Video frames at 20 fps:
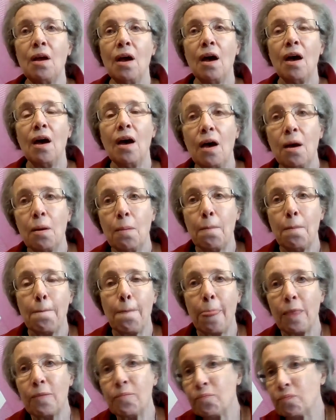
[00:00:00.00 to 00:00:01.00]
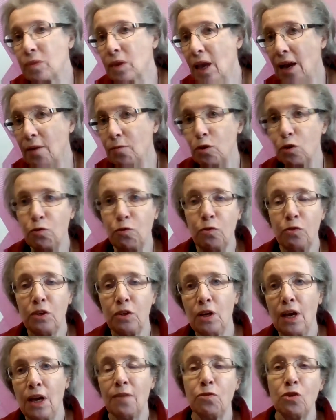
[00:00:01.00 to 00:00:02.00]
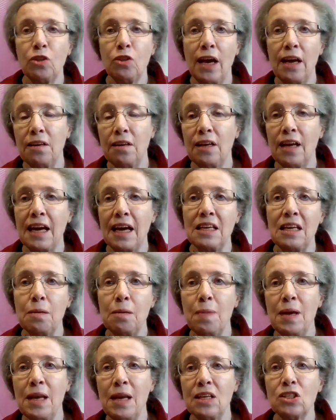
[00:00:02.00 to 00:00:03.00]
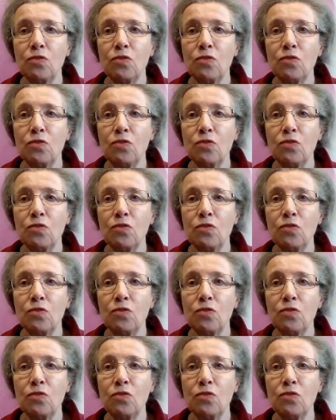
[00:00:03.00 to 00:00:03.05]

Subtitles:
after that 90 minutes,